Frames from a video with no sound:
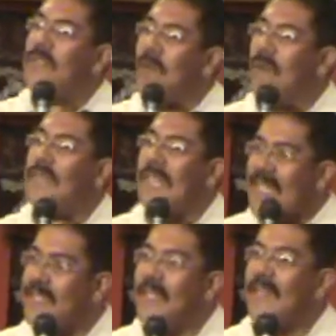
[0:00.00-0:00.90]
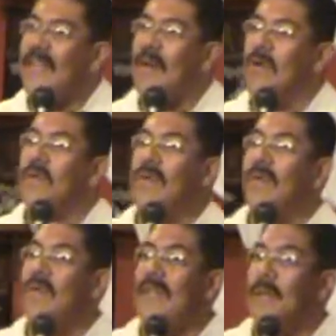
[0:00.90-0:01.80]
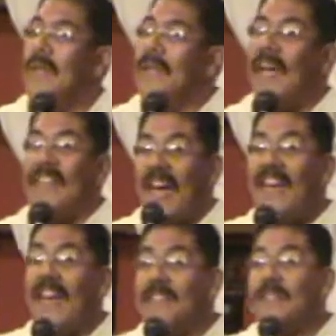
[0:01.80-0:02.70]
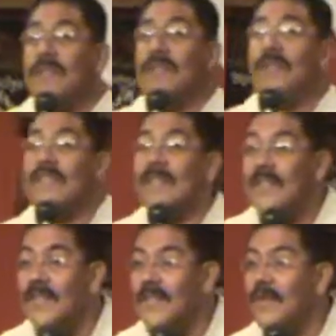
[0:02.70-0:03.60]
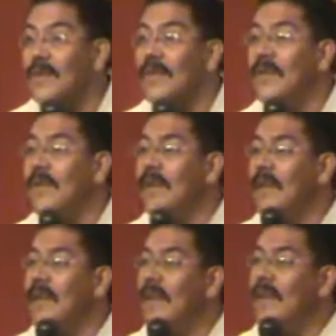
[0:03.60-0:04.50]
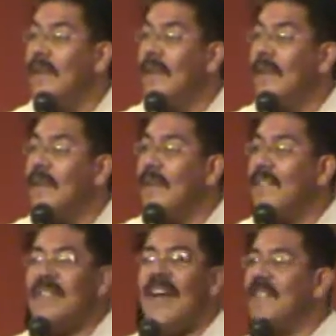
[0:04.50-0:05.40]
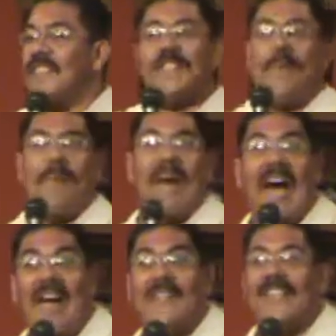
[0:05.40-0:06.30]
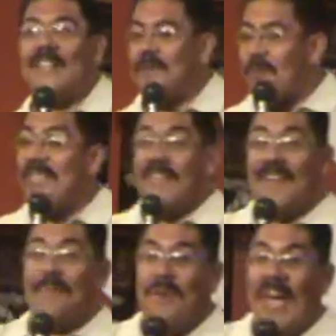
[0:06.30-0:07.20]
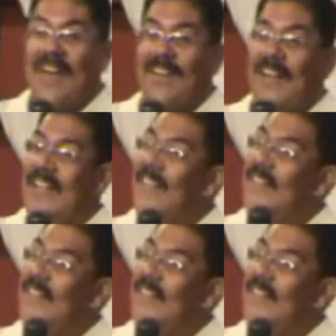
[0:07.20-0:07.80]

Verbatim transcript: sows, that shall they also reap. And that has to do with the good too. Yeah. It's not just a bad thing, as we think of bad, right?